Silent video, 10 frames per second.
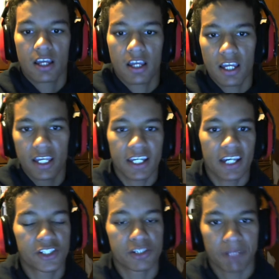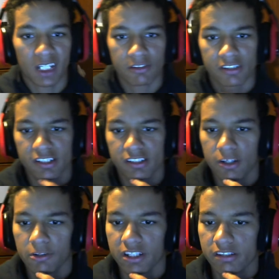Hey guys, your pal
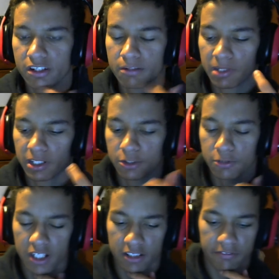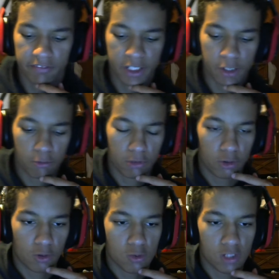Zexodious here bringing you another video real
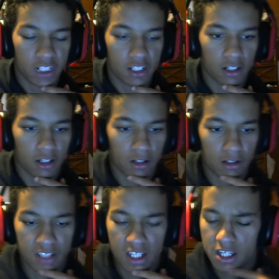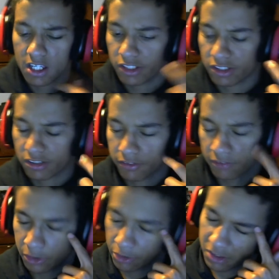quick. Uh, just a
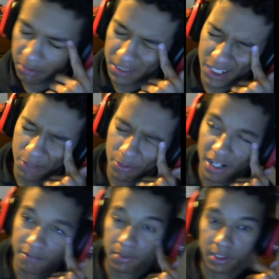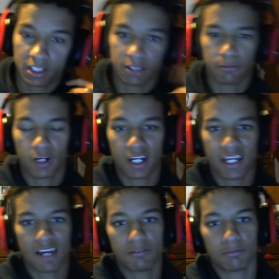video explaining where I've been and why I
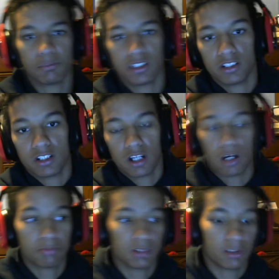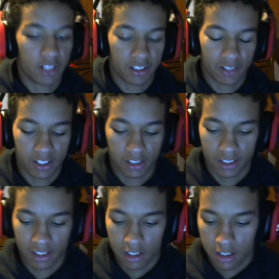haven't been uploading lately.
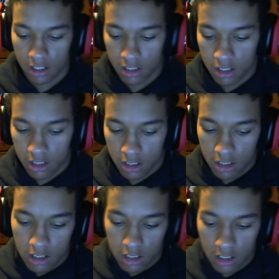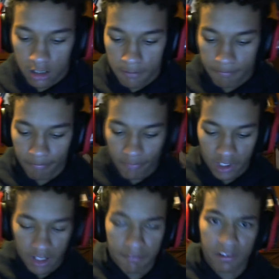Um,
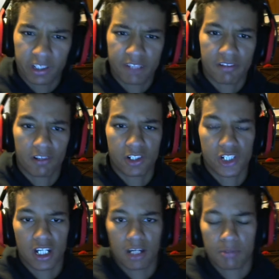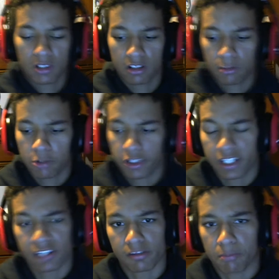I finally found a job uh, working
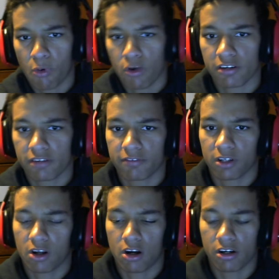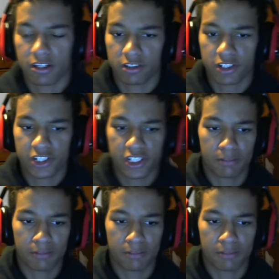as a porter for a car dealership.